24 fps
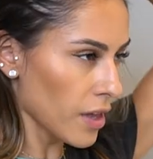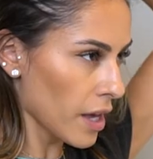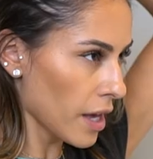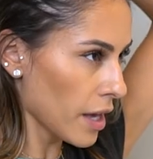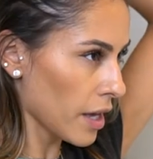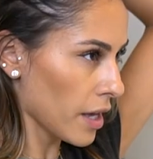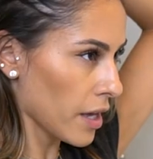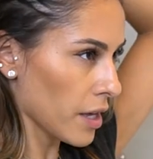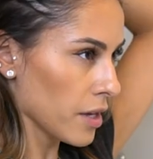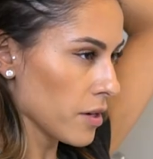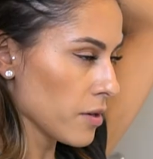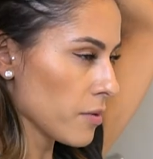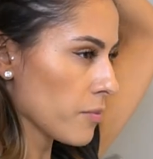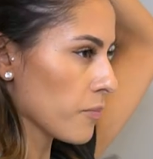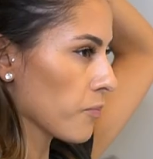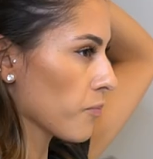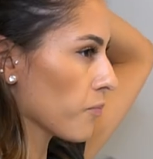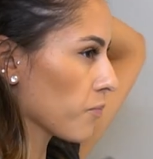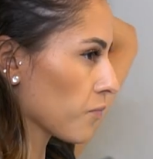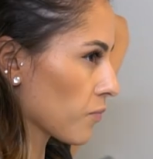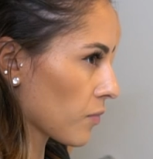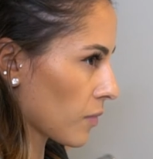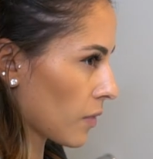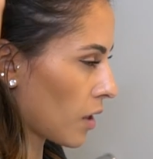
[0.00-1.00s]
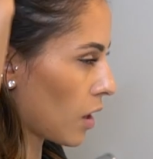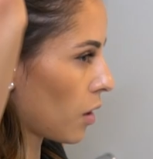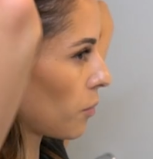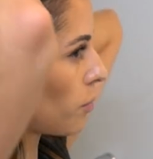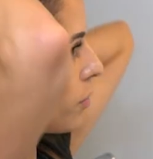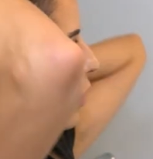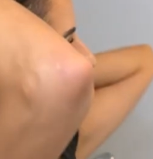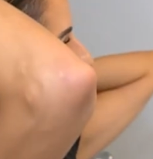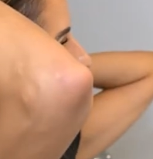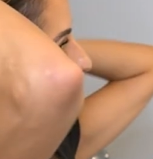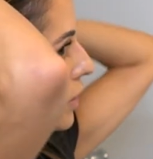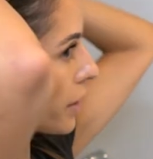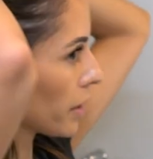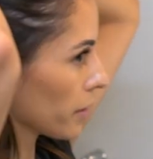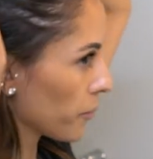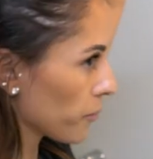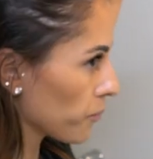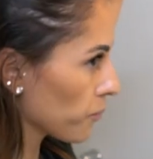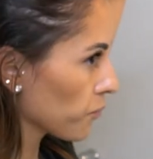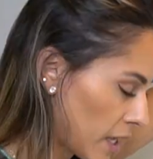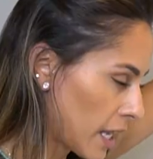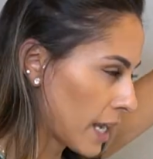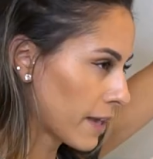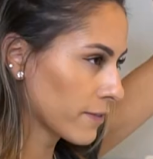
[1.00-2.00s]
then I'll part it.
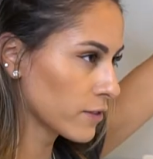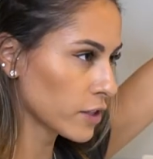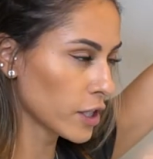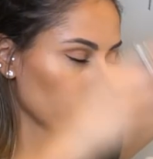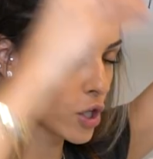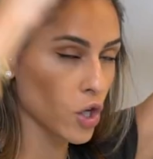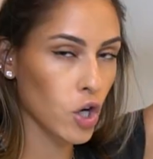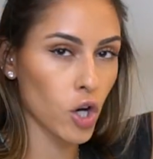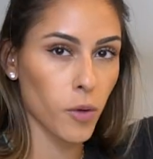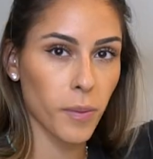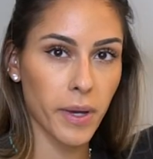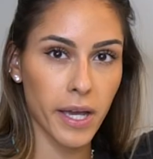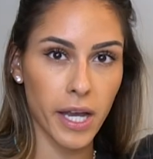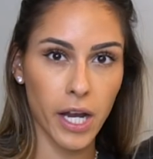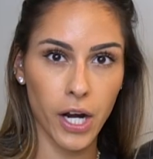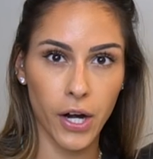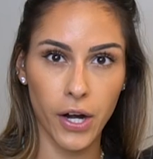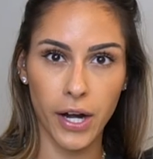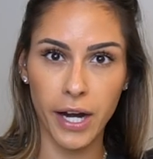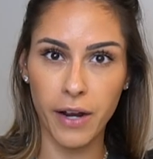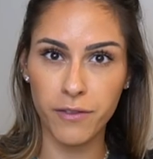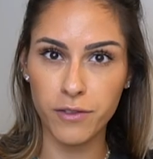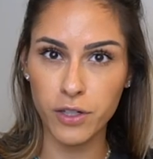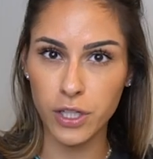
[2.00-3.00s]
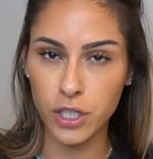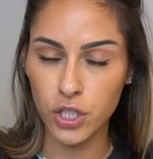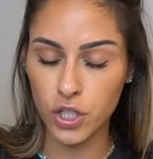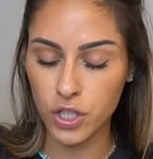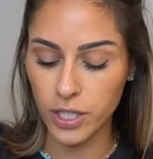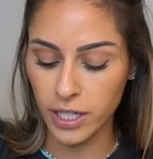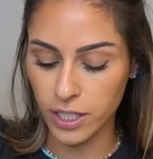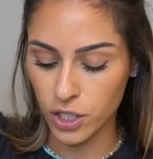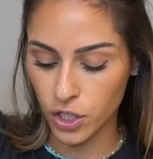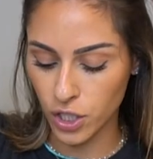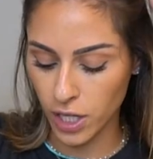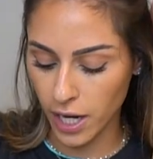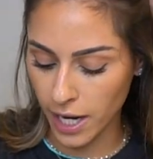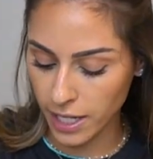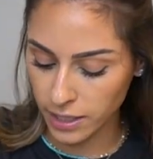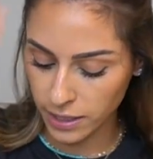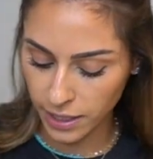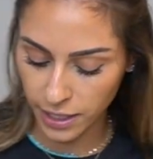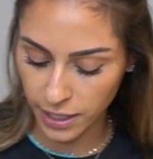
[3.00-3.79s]
After I curl my hair, after each section, I